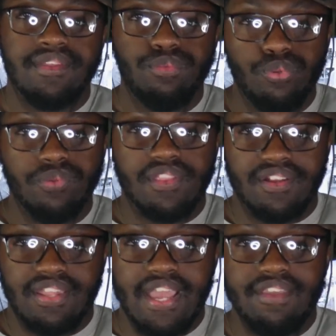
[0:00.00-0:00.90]
to
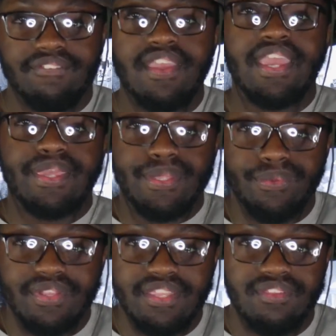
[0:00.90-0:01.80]
their life, and
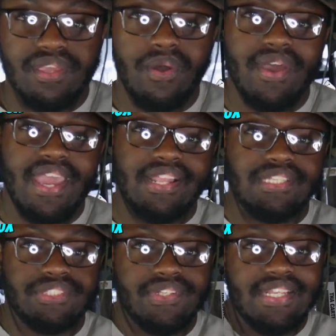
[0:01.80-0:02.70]
you need to go ahead
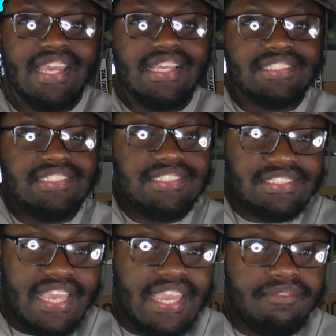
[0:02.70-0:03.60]
and treat it as the
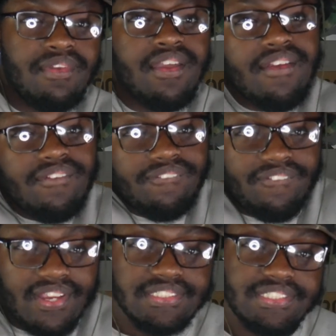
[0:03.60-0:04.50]
same.
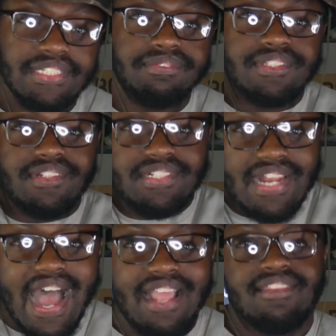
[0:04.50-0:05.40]
Friendships are
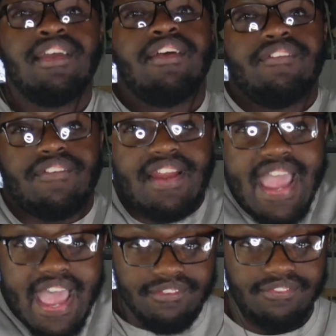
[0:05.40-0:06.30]
not
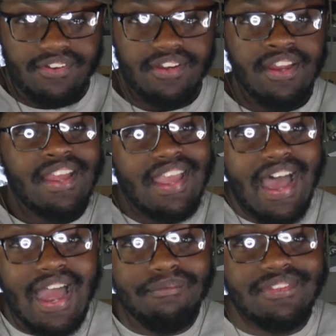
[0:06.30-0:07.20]
forever.
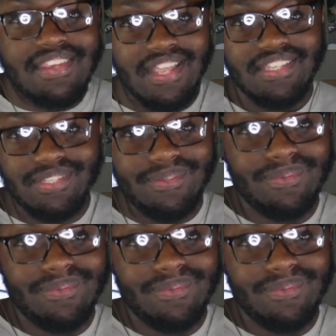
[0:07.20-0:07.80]
I'm telling you.